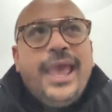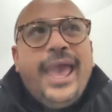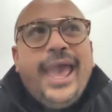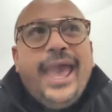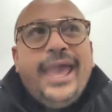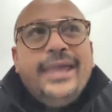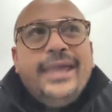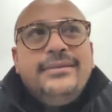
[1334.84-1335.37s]

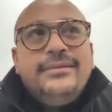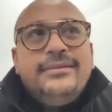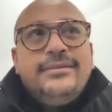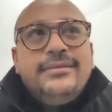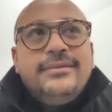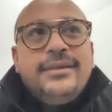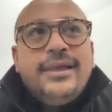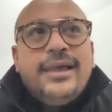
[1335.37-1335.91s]
and
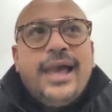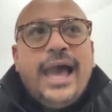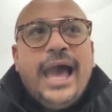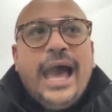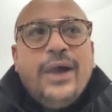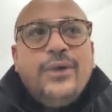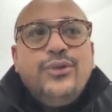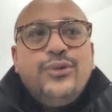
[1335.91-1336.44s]

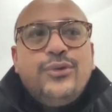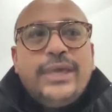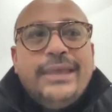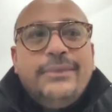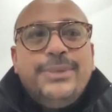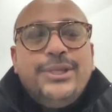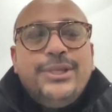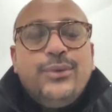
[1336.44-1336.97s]
how you
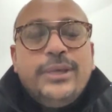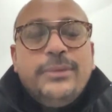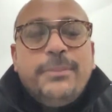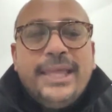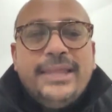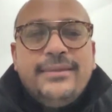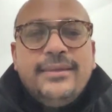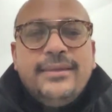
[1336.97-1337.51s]
can be doing
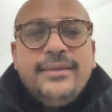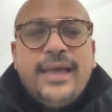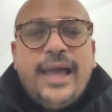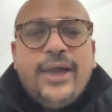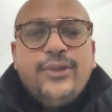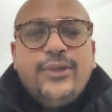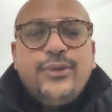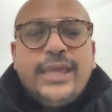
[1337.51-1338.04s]
better,
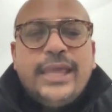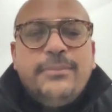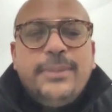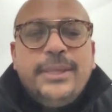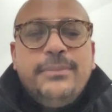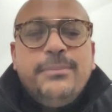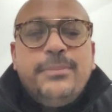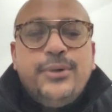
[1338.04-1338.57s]
how you can
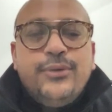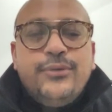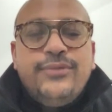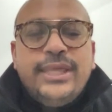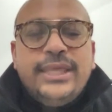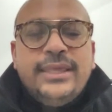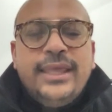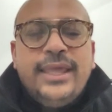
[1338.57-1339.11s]
be
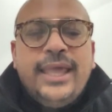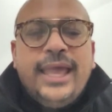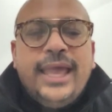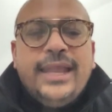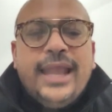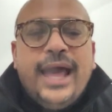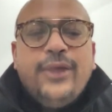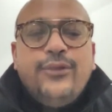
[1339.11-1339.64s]
improving,
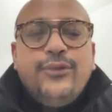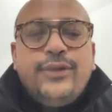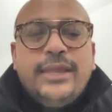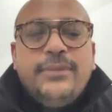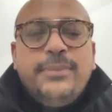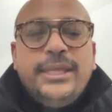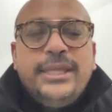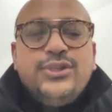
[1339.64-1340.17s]
and how you
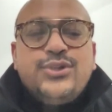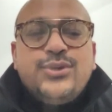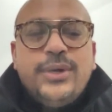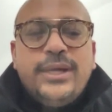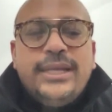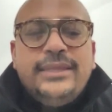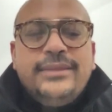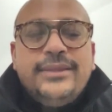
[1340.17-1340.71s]
can be
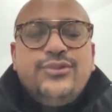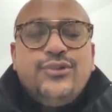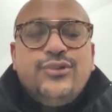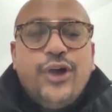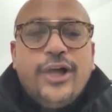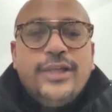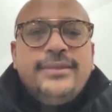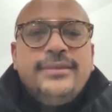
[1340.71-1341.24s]
ensuring that you're
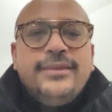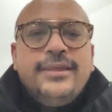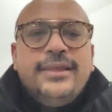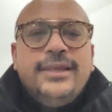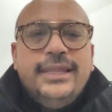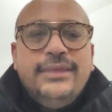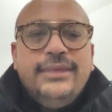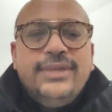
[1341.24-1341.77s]
not
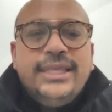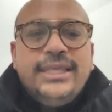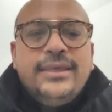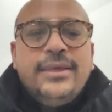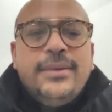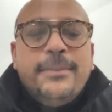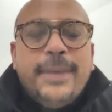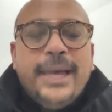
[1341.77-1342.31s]
leaving
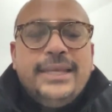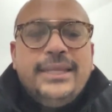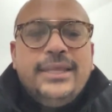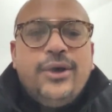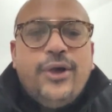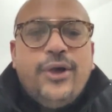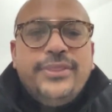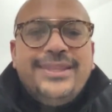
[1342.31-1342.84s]

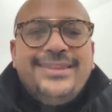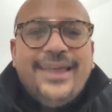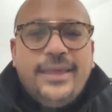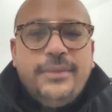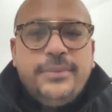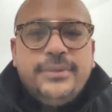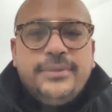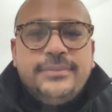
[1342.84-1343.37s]
money on the
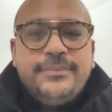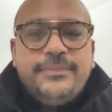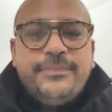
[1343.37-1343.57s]
table.